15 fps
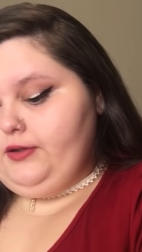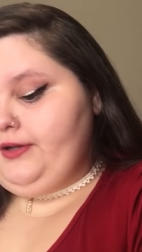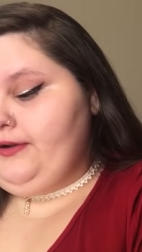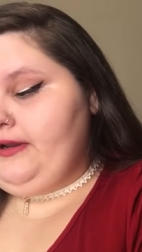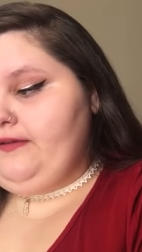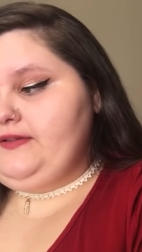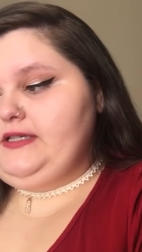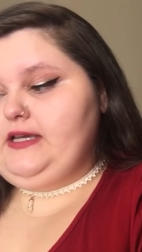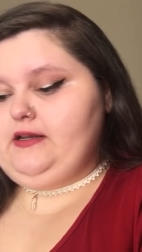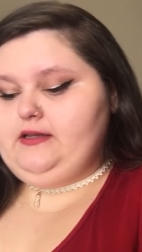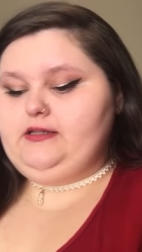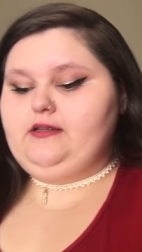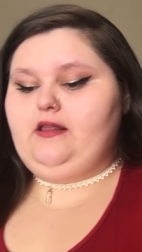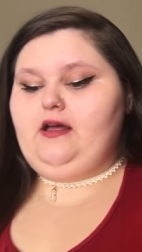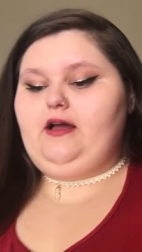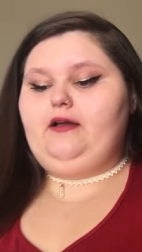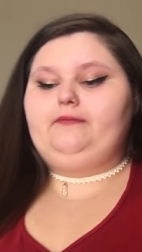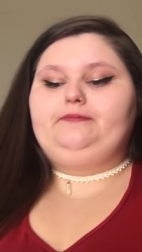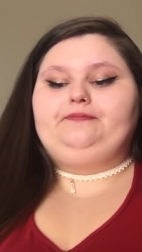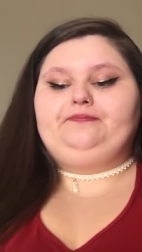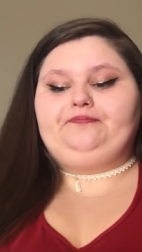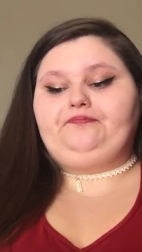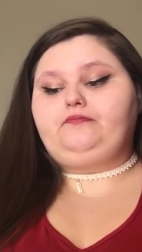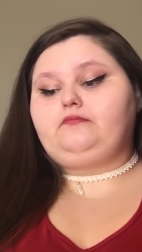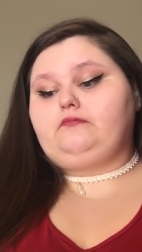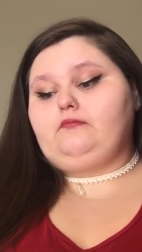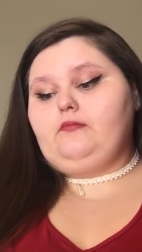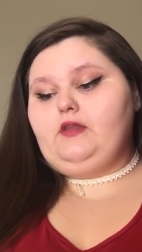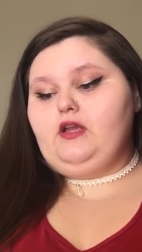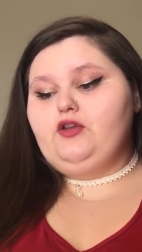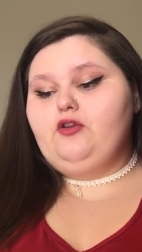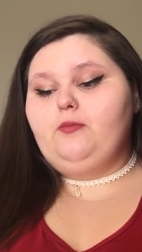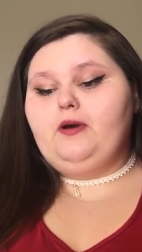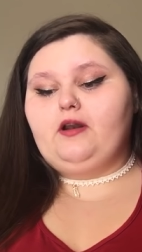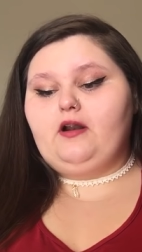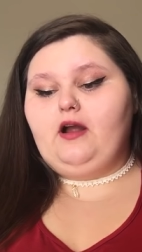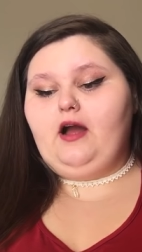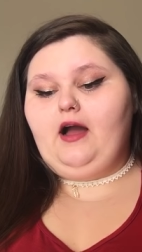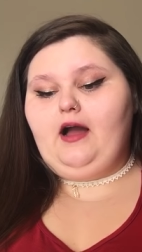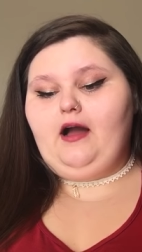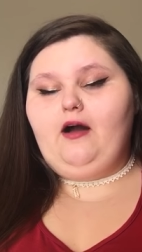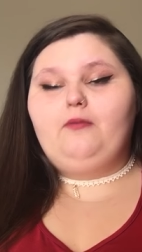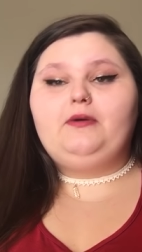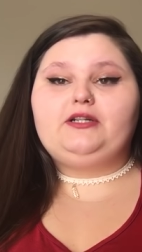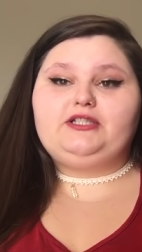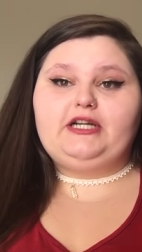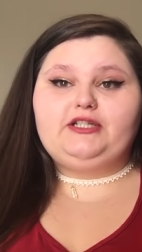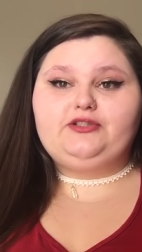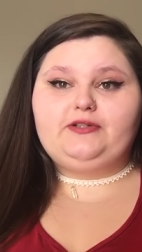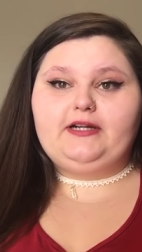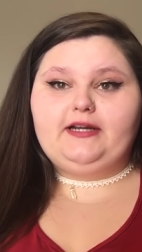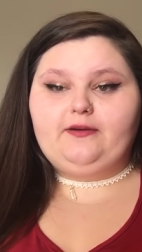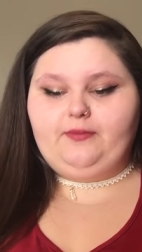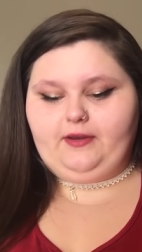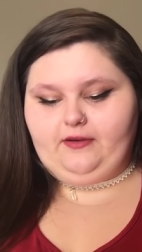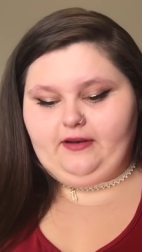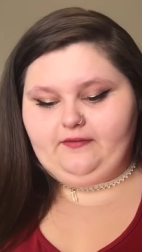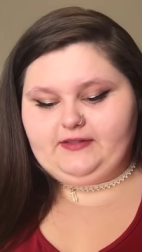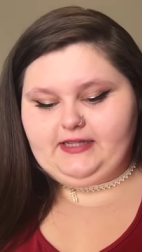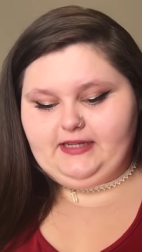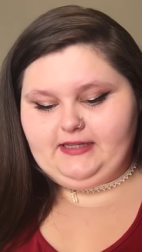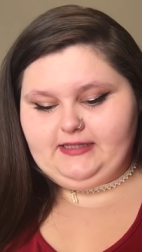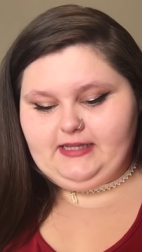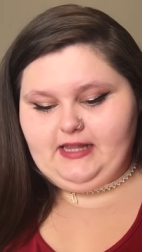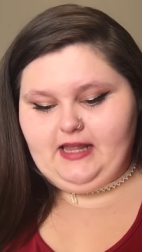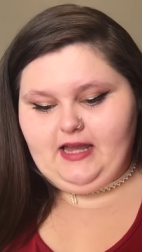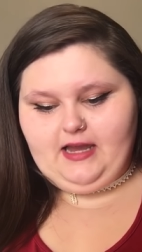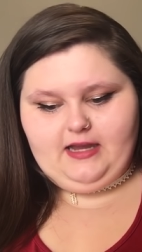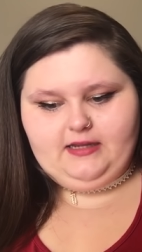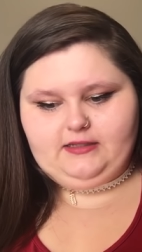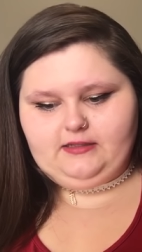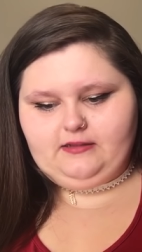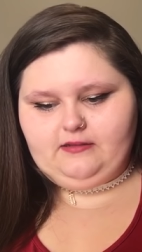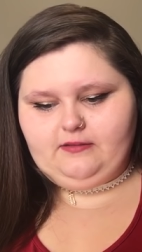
we don't have to get into that. No matter how much I drink, we don't have to get into that.